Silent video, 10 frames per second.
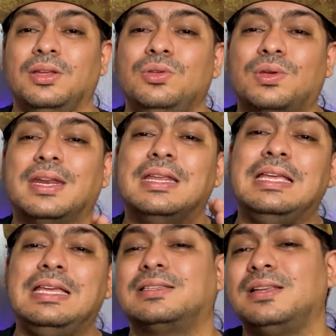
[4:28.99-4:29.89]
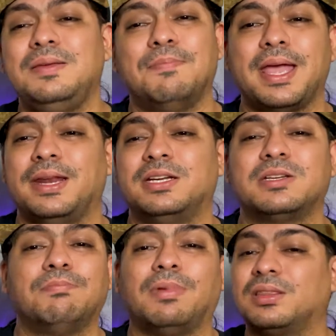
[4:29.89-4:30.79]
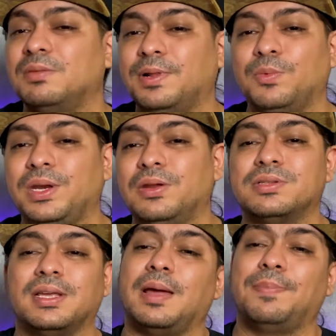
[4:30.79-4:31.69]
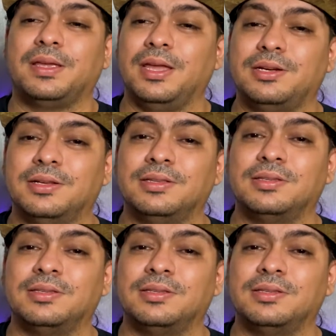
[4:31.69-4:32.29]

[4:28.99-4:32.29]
You can easily manage multiple windows and applications.